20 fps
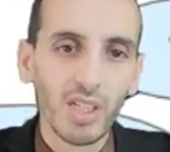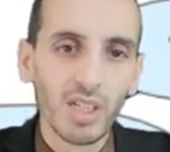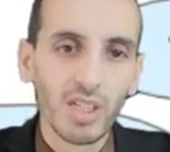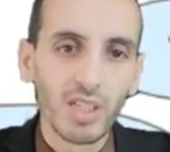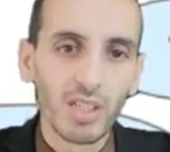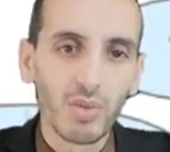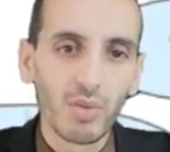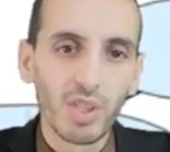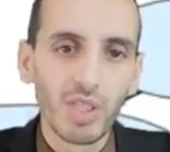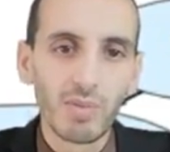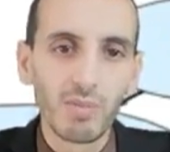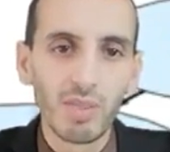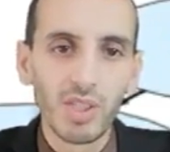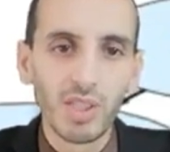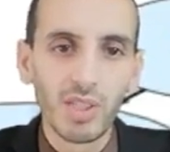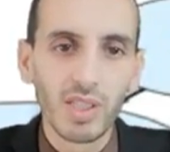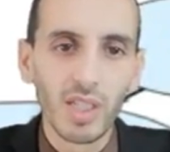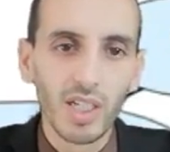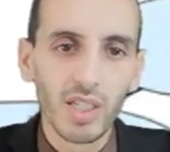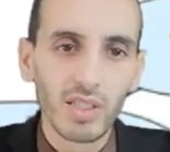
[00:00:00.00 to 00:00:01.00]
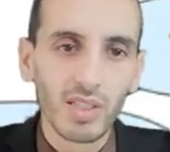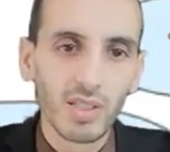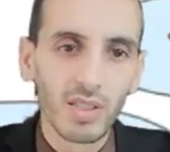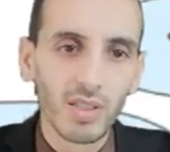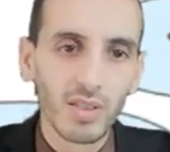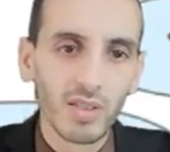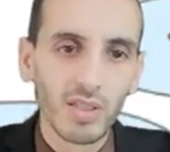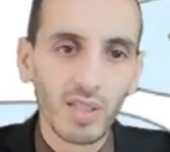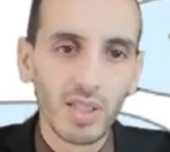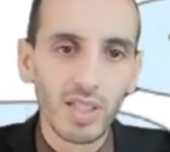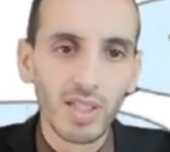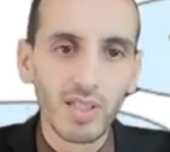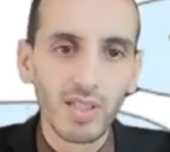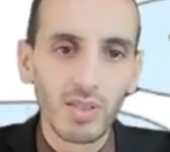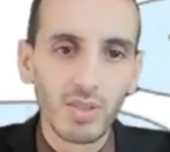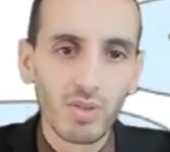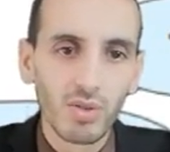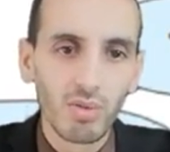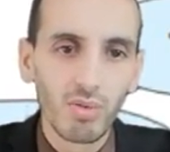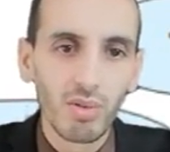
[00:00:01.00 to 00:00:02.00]
So it means that these
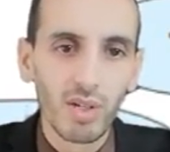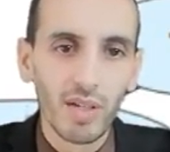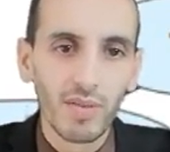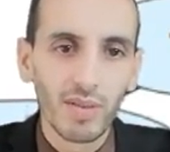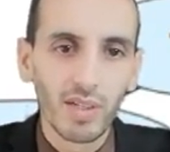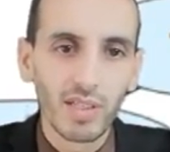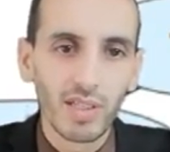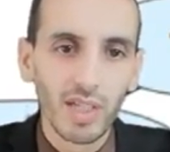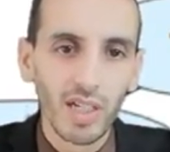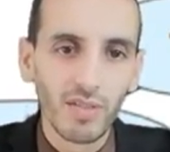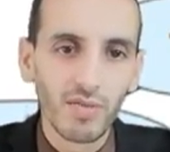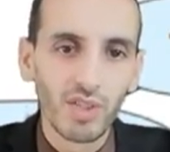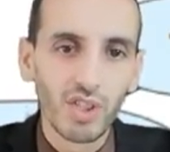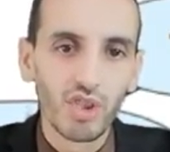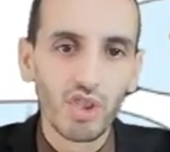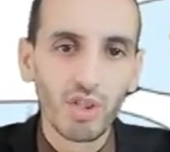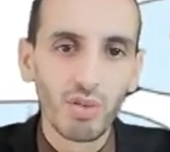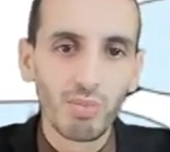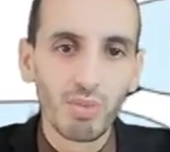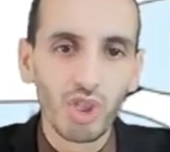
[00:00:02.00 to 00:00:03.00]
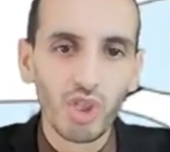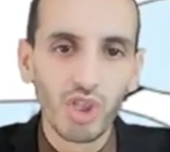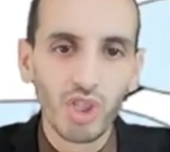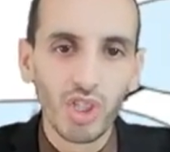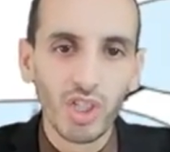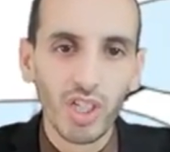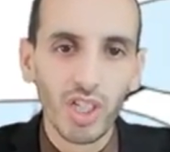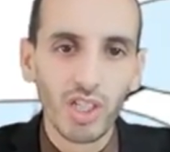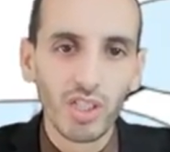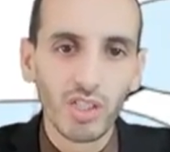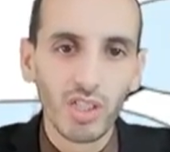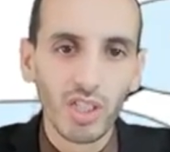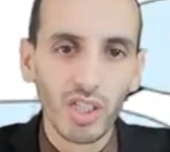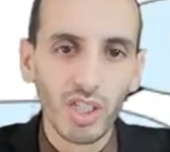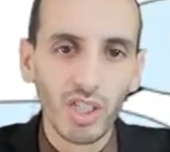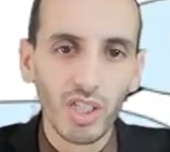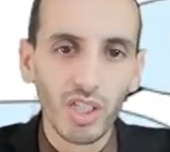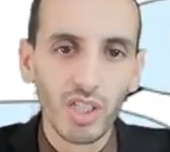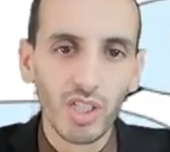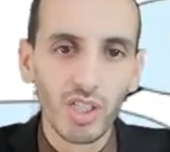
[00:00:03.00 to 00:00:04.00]
two levels, like vision and mission and
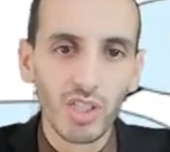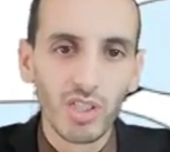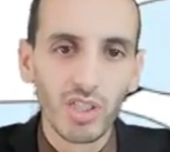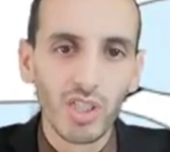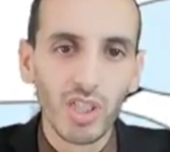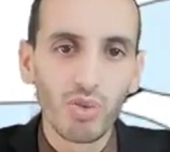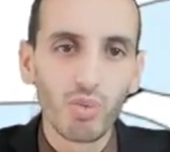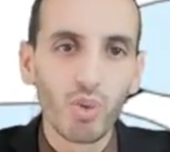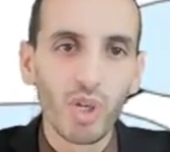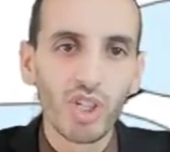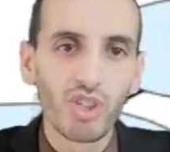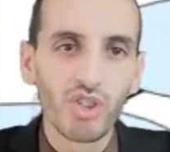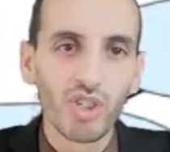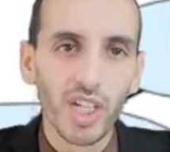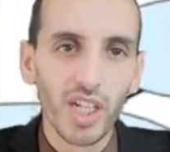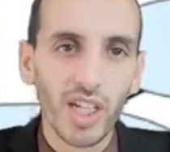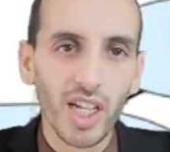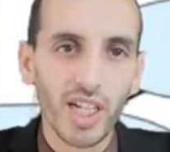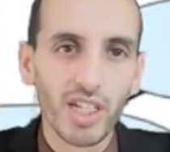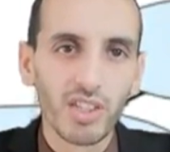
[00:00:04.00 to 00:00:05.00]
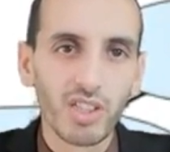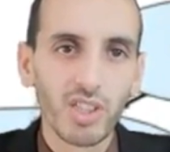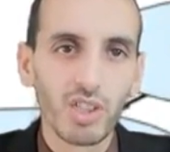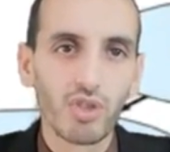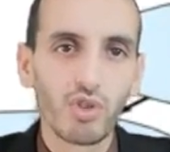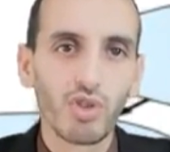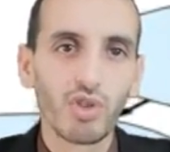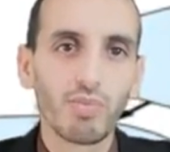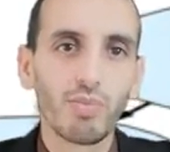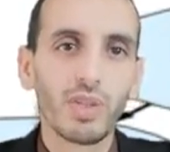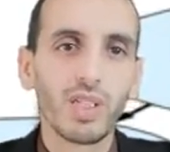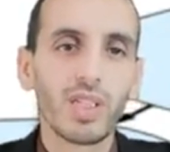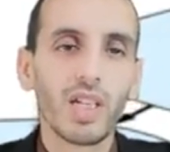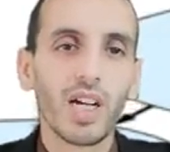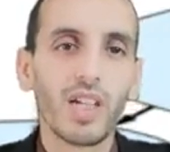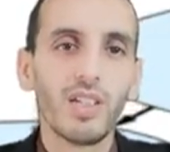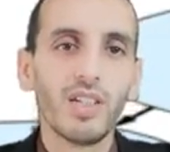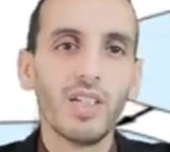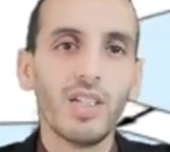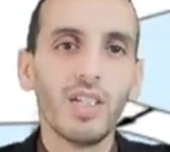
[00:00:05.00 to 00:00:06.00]
the situation analysis, should be
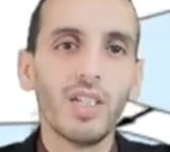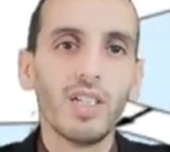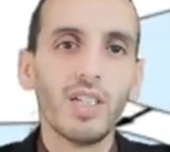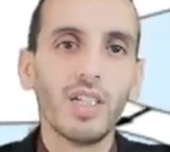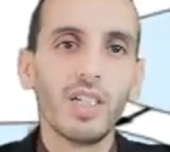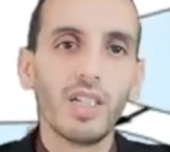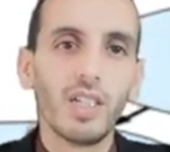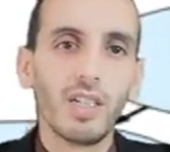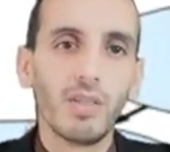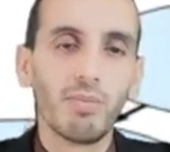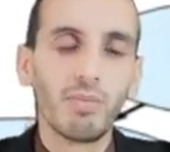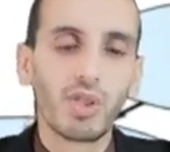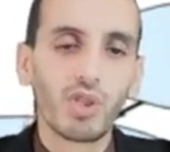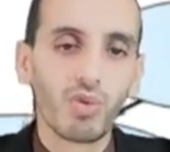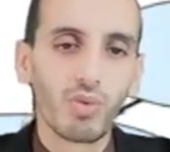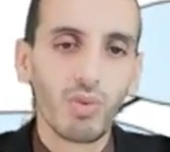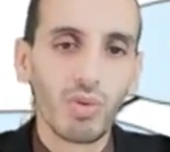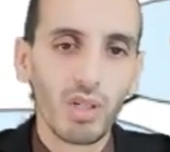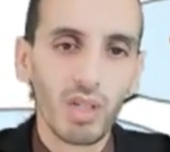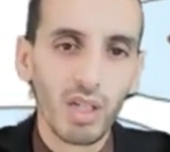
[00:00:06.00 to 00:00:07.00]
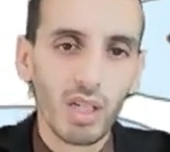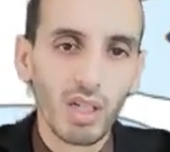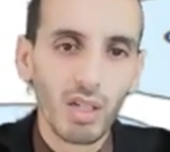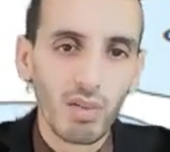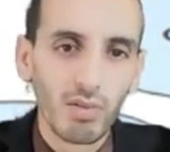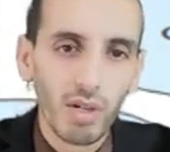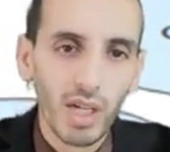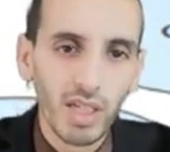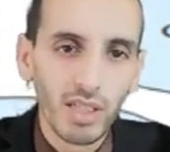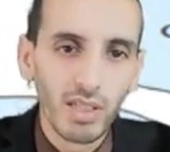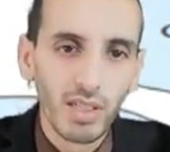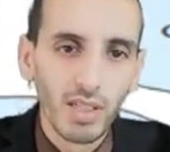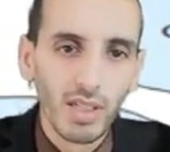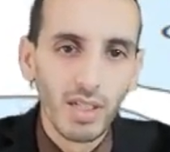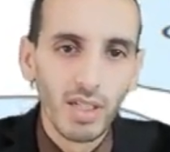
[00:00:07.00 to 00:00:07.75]
done mutually, right?